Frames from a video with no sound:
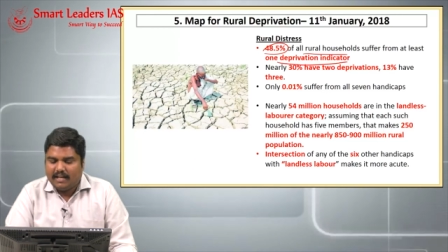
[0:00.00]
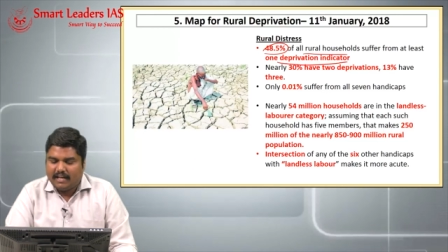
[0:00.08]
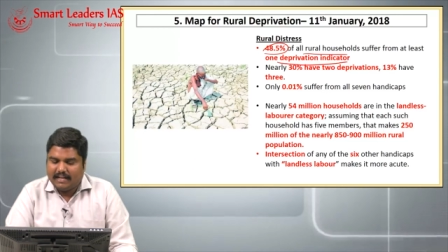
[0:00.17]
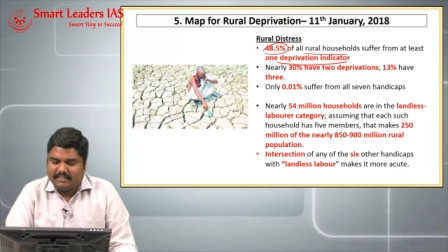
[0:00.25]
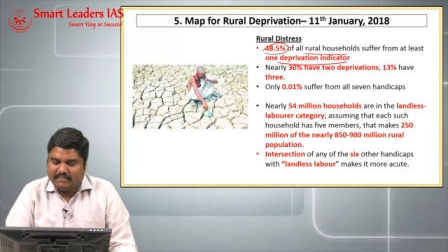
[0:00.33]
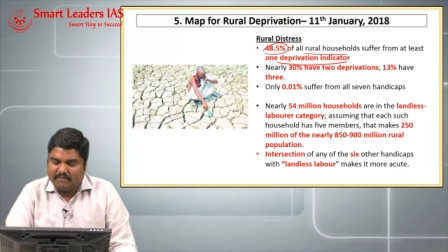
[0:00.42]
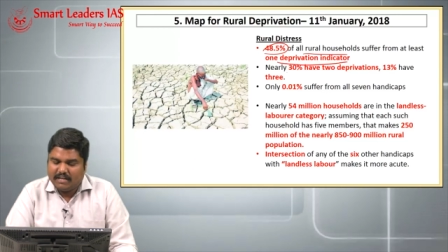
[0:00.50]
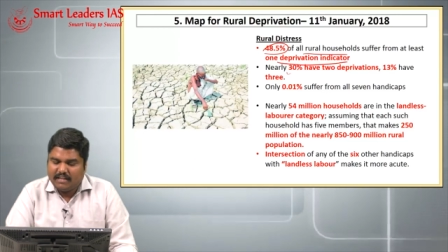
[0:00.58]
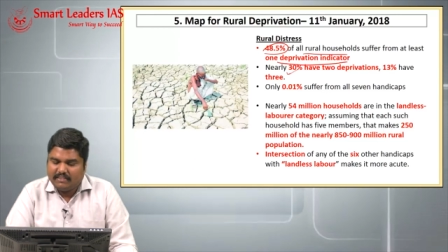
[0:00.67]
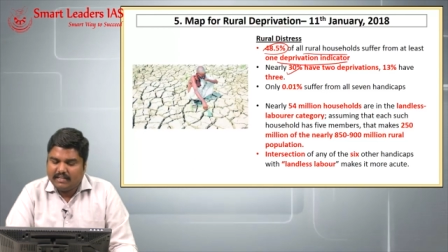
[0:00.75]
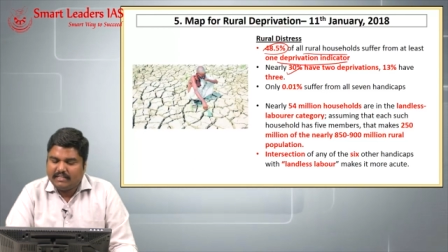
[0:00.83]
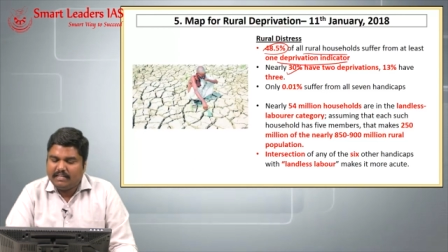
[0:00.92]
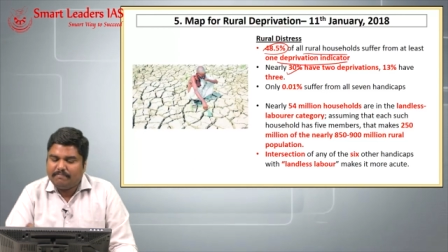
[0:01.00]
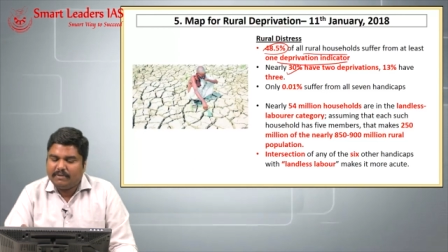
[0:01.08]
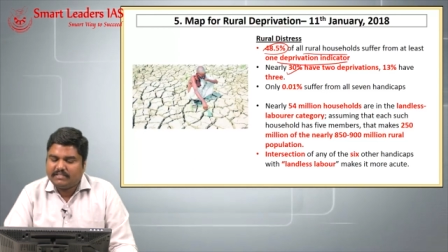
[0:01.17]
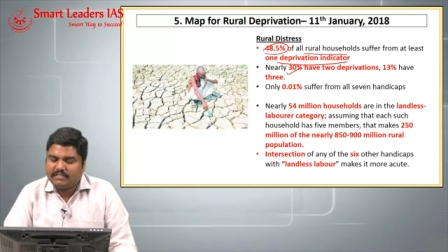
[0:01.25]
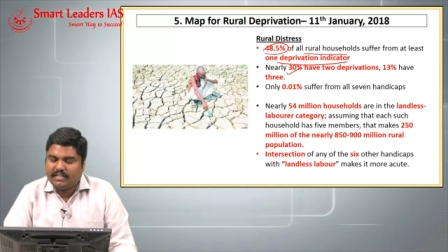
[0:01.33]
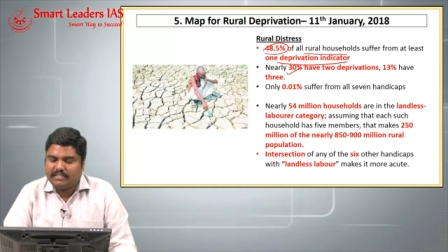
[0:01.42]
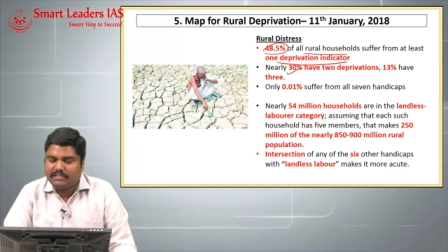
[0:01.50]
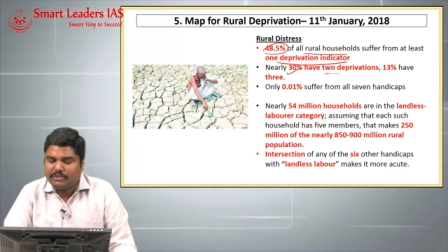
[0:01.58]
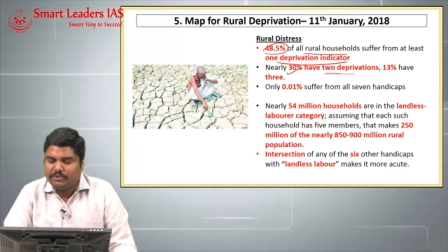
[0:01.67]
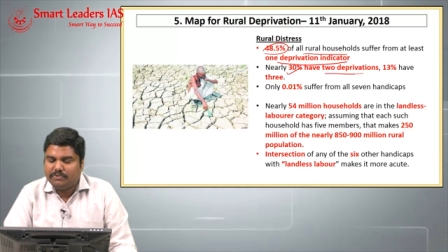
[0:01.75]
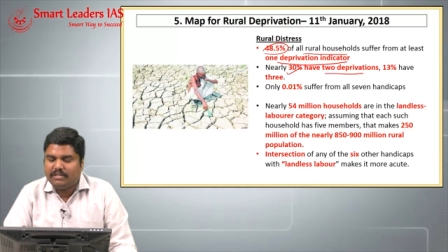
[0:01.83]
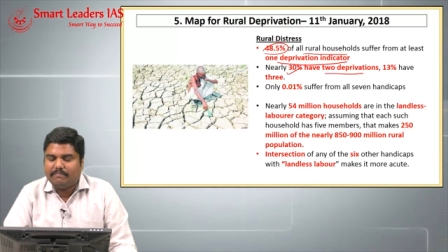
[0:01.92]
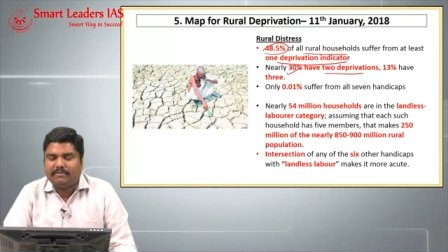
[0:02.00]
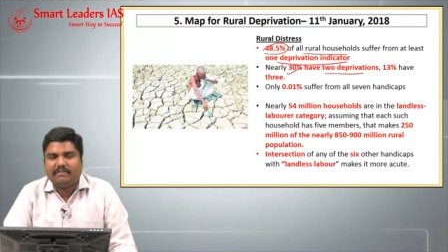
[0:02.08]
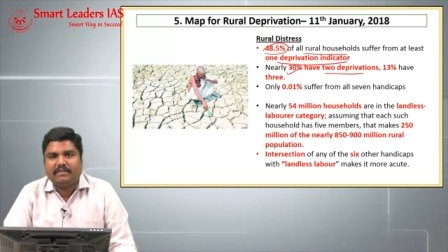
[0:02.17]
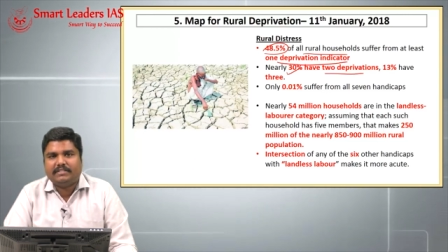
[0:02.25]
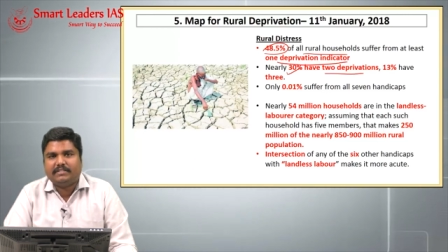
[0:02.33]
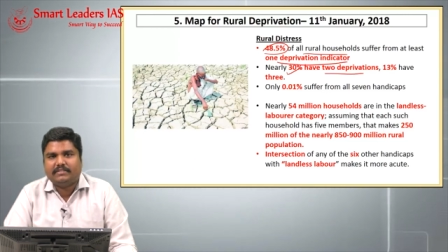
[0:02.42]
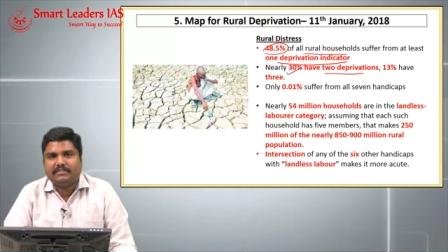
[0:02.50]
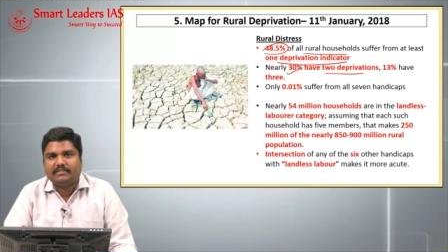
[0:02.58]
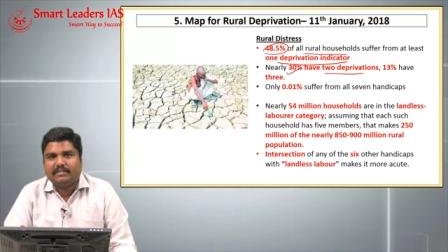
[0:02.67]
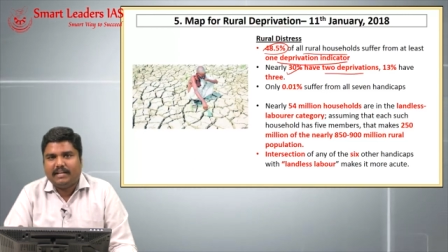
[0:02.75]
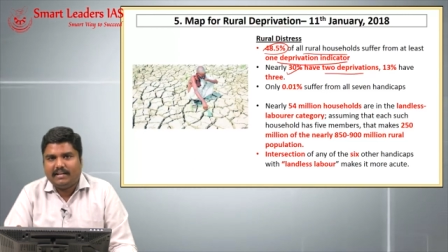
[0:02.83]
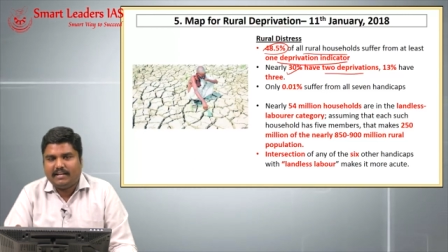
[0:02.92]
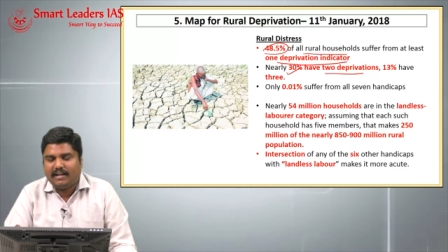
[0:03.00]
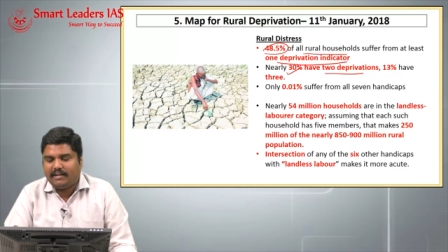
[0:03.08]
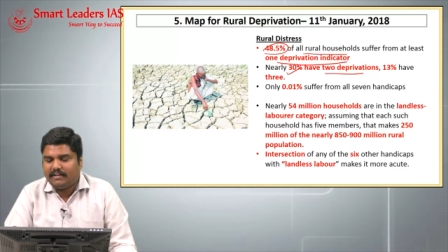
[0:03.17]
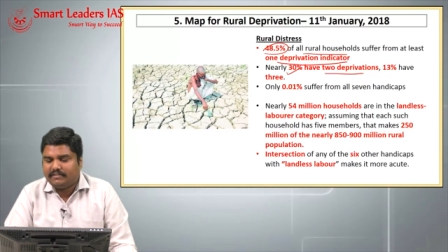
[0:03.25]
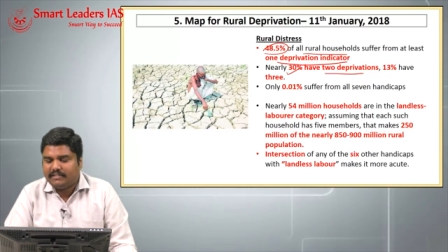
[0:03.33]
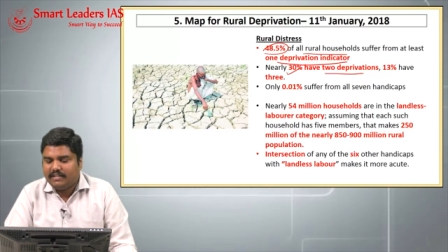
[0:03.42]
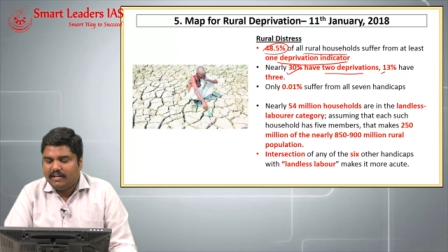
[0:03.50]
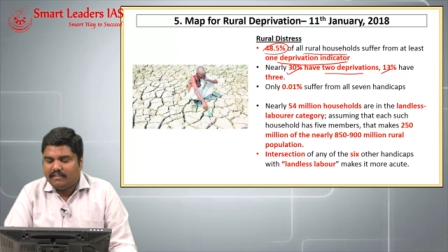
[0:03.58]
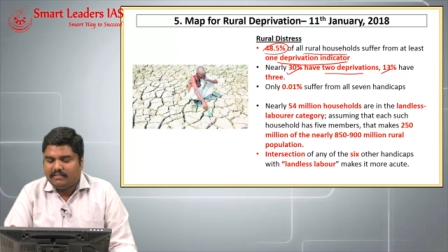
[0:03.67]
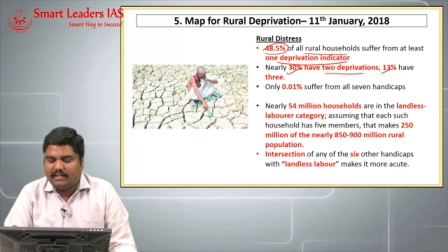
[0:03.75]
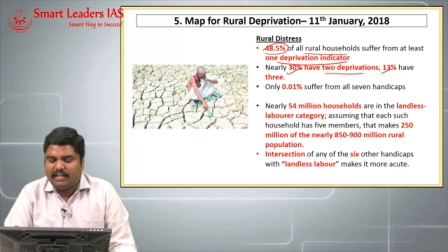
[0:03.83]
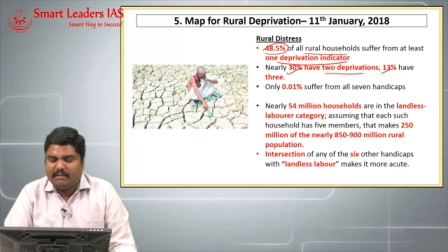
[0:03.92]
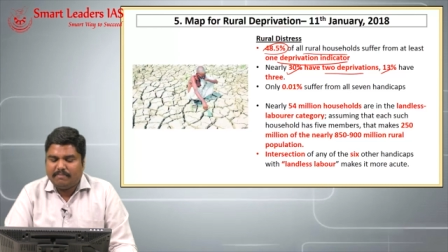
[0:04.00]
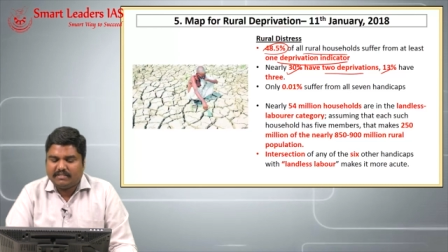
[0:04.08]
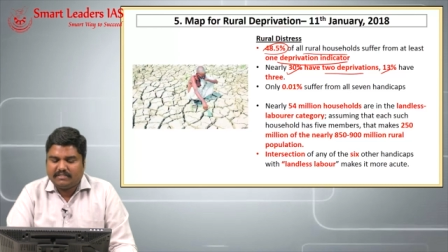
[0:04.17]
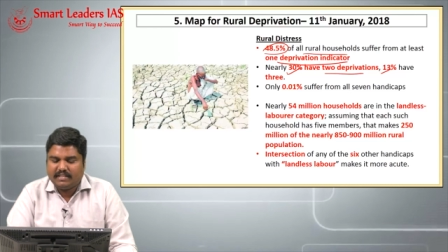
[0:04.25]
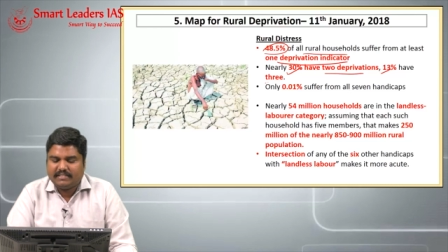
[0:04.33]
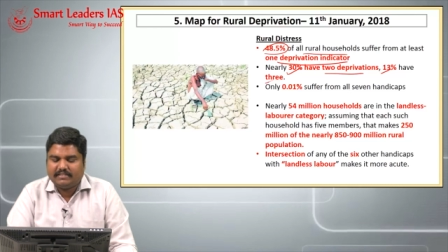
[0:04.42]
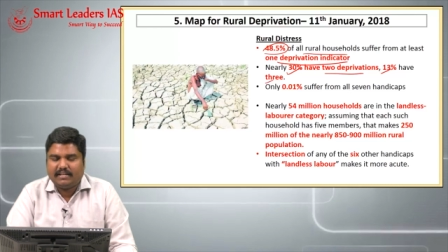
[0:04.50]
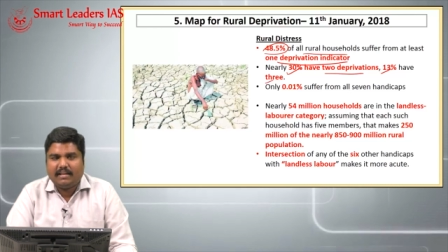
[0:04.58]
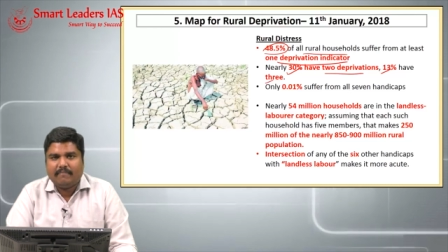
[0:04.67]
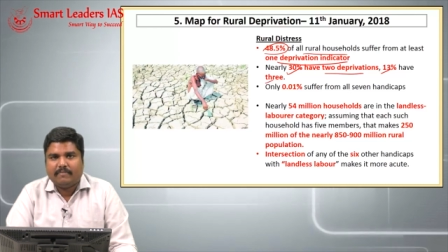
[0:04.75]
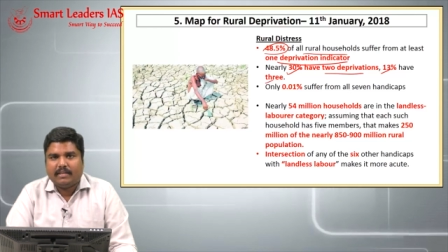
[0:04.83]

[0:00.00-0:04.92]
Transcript: and similarly 30 percentage two deprivations indicators 13 percentage three